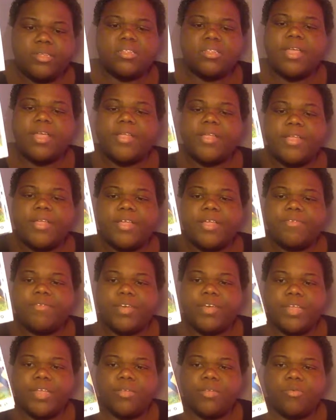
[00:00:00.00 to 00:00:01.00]
they didn't
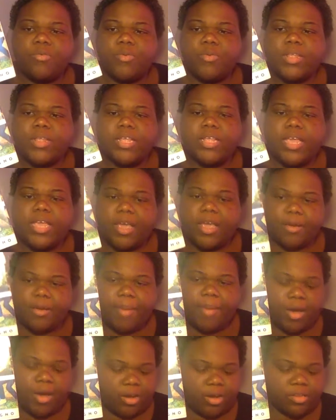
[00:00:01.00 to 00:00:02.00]
even really care
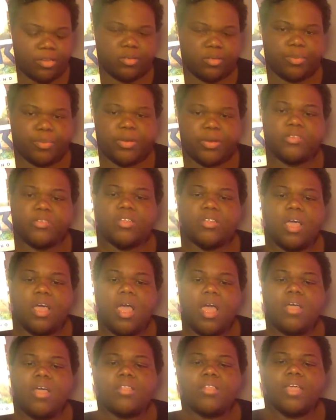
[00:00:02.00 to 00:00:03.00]
about her as a person.
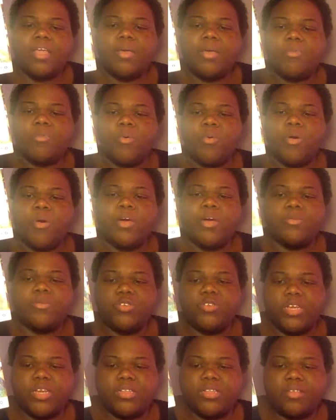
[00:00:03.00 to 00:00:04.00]
They more
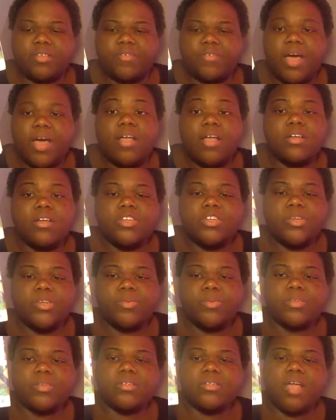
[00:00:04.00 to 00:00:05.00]
objectified her. She
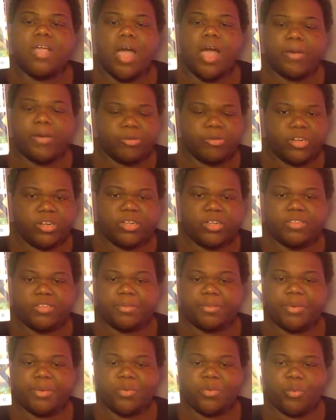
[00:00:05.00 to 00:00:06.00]
was an object to
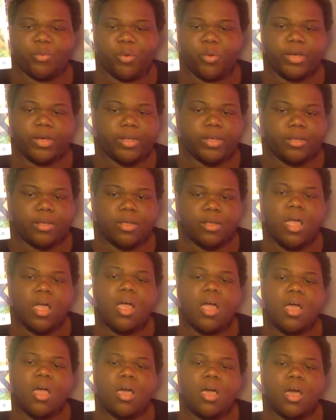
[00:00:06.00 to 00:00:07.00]
be won.
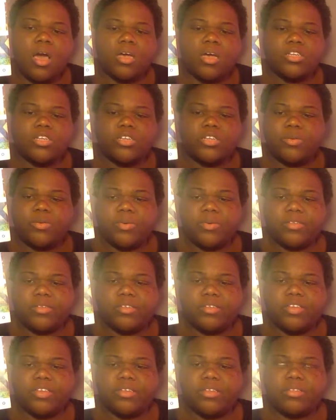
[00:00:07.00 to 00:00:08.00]
She was
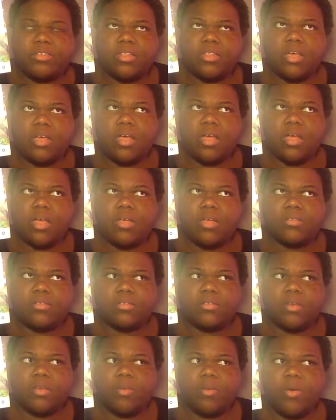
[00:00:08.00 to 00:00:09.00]
just
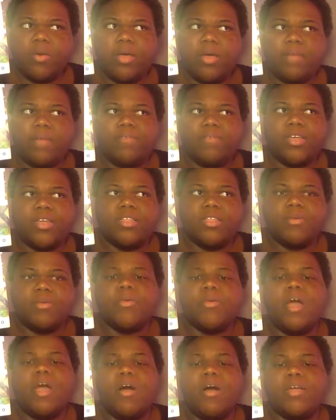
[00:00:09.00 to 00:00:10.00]
somewhat a victim
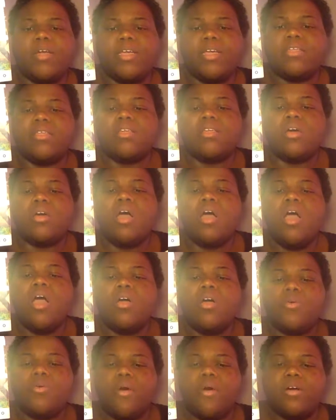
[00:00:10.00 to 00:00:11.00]
caught in the
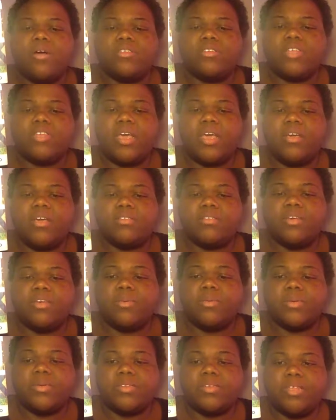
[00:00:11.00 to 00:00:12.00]
crosshairs
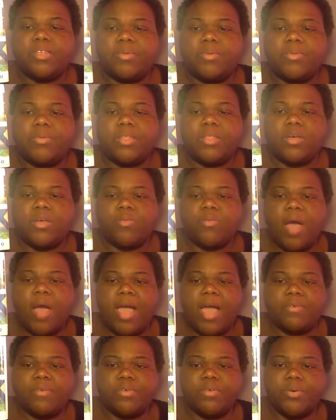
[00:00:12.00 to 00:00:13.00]
of a sibling
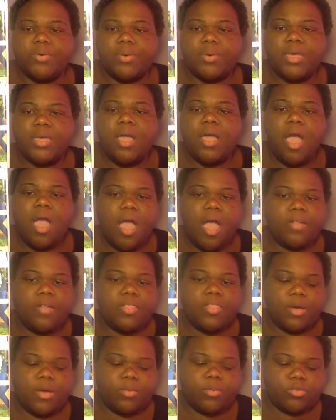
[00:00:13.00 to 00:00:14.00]
rivalry
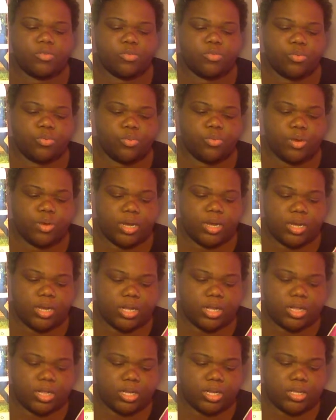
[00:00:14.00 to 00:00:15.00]
that was
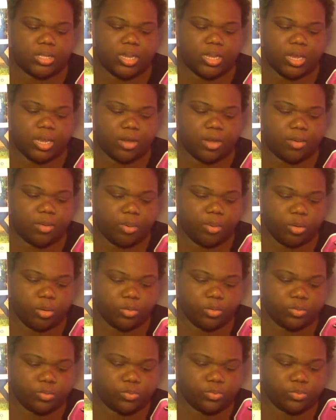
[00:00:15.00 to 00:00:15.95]
really terrible.